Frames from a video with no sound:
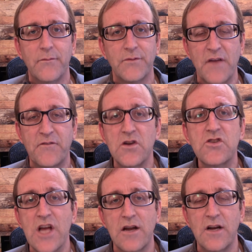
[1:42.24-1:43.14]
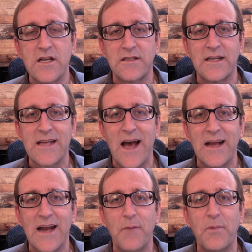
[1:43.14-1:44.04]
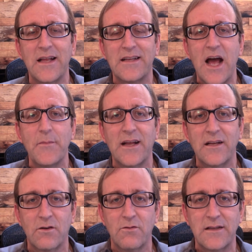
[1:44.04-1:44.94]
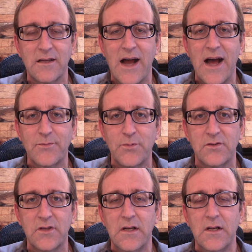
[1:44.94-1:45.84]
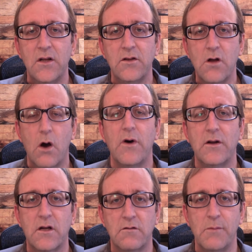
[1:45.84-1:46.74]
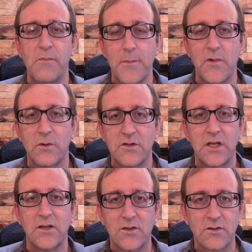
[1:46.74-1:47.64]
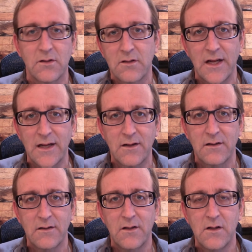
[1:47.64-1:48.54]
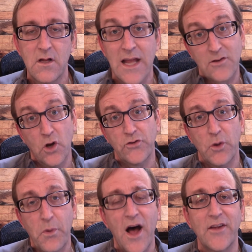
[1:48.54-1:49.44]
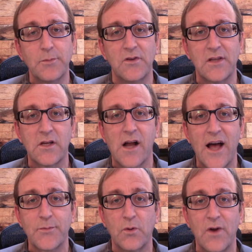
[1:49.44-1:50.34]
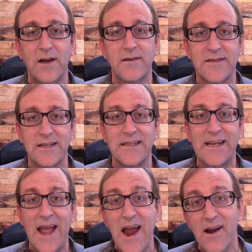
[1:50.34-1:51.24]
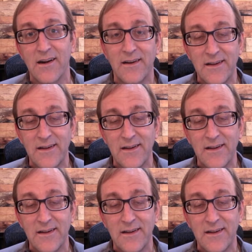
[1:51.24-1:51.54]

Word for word: That first generation had died off. By the time they get to write the gospels, no one could remember what Jesus looked like. It's also possible that the gospel writers didn't care.